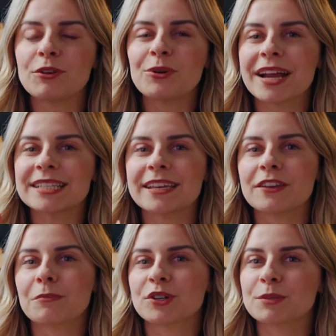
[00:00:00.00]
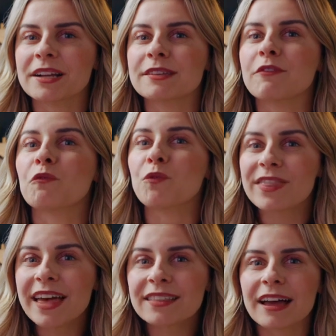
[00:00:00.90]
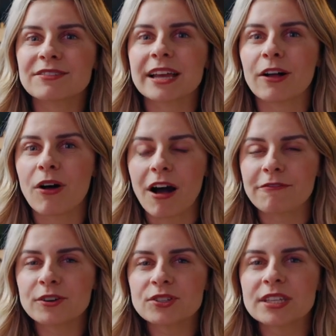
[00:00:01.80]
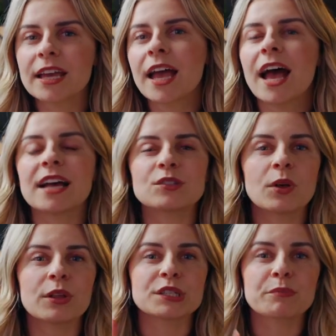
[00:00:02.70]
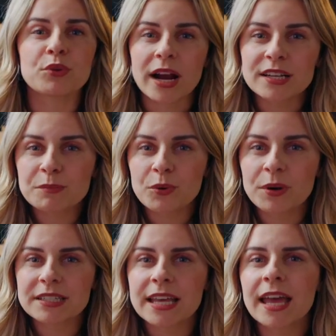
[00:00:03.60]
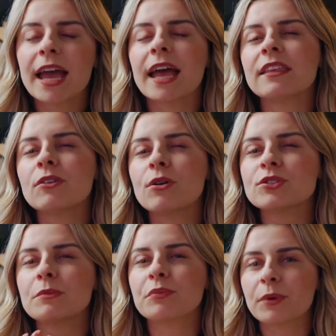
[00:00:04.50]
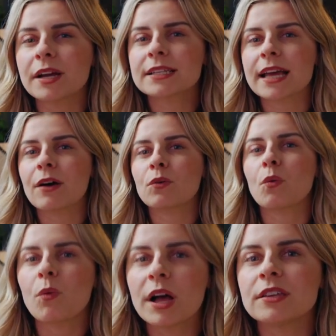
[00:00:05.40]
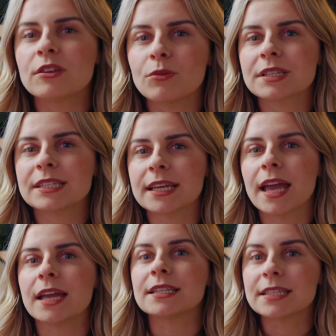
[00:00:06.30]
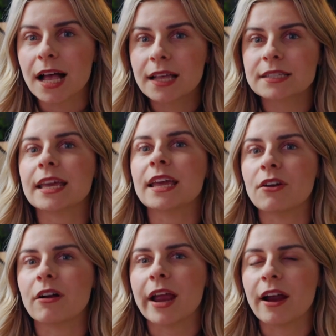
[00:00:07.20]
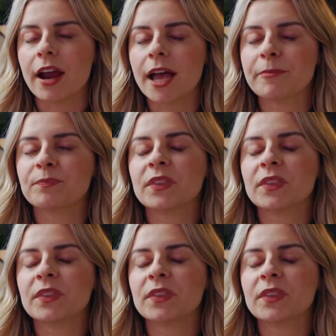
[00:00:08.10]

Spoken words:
you an idea and a perspective of what that lifestyle offers, as well as price point, and then also break down what USDA does in our area.